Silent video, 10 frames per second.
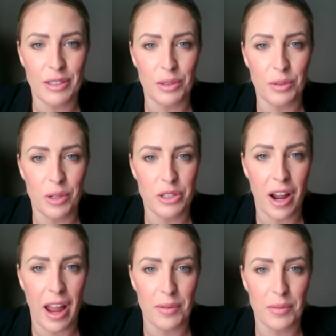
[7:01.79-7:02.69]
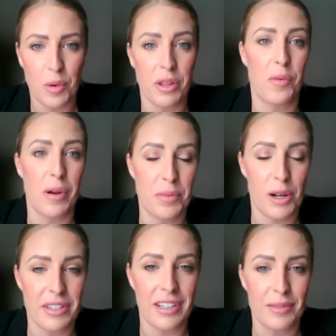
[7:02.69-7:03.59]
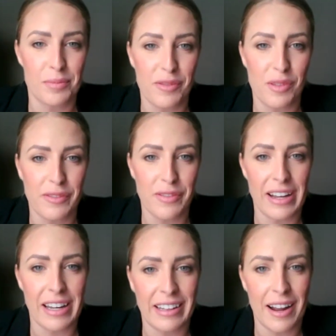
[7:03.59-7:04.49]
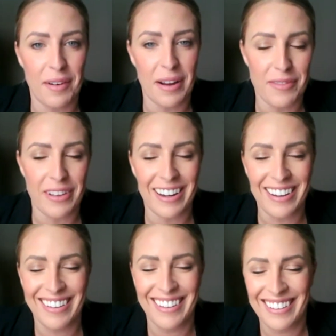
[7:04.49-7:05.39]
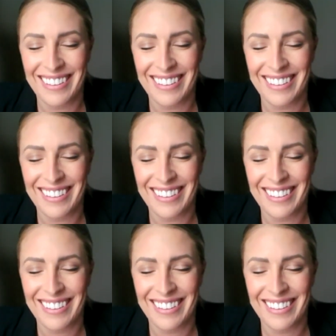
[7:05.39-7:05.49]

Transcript: to or trying more than one person before finding that right fit.